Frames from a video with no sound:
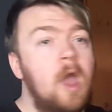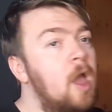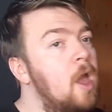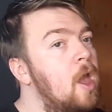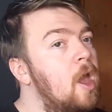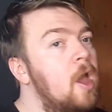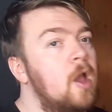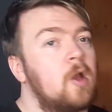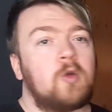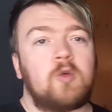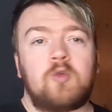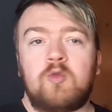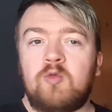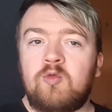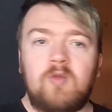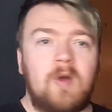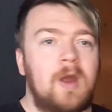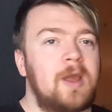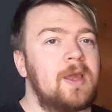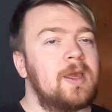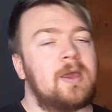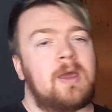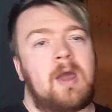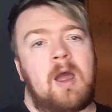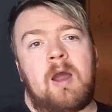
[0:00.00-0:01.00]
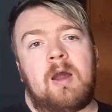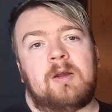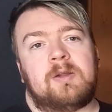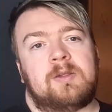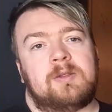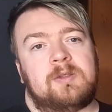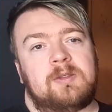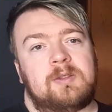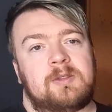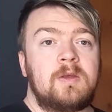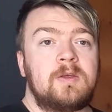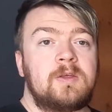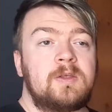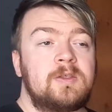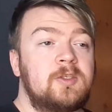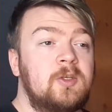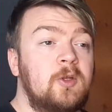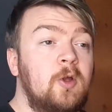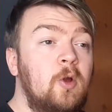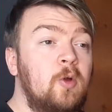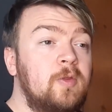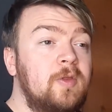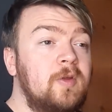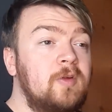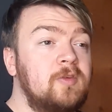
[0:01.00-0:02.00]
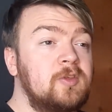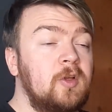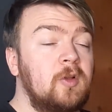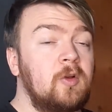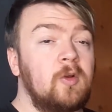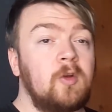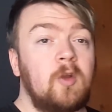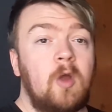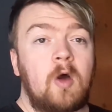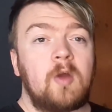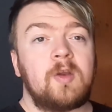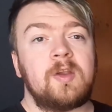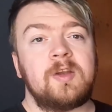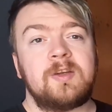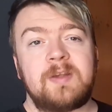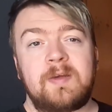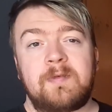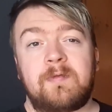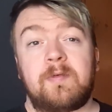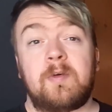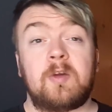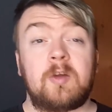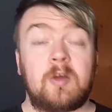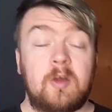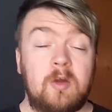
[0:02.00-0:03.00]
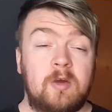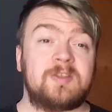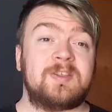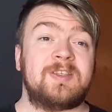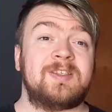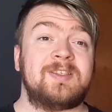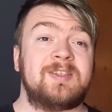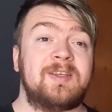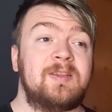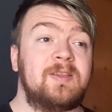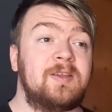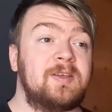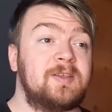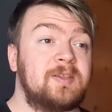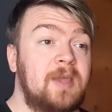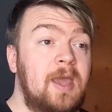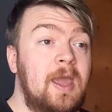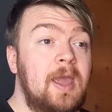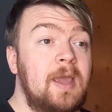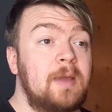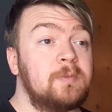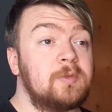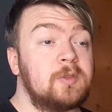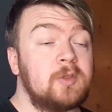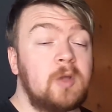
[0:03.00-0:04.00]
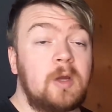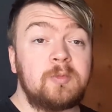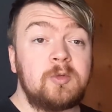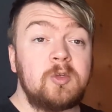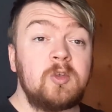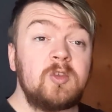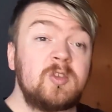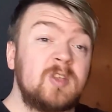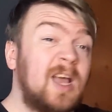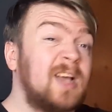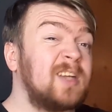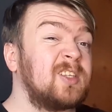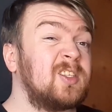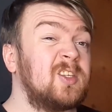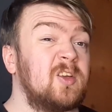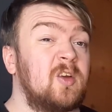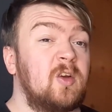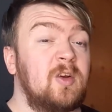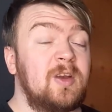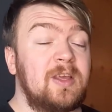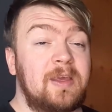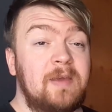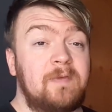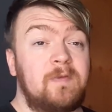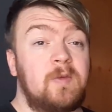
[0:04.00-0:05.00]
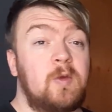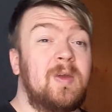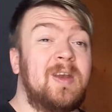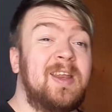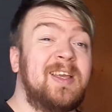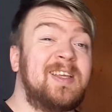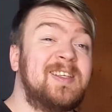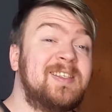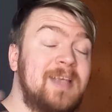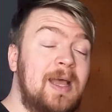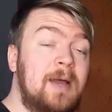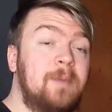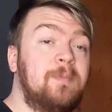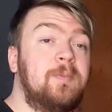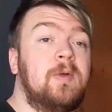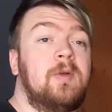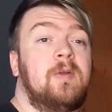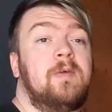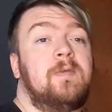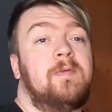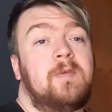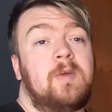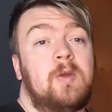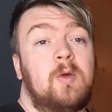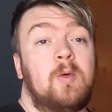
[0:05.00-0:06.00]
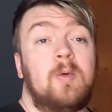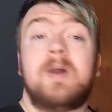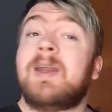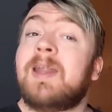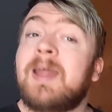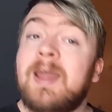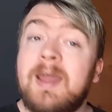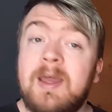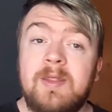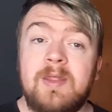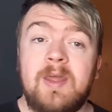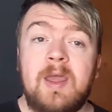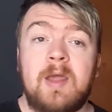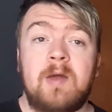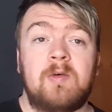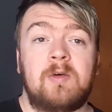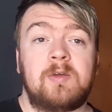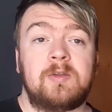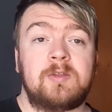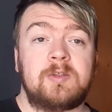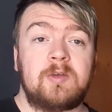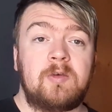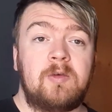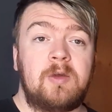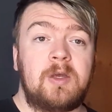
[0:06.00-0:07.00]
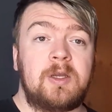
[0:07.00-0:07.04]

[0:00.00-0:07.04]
Great cards. So there's a lot of different curses in this game, so I'm just actually going to give you an example of a few, and here they are on screen.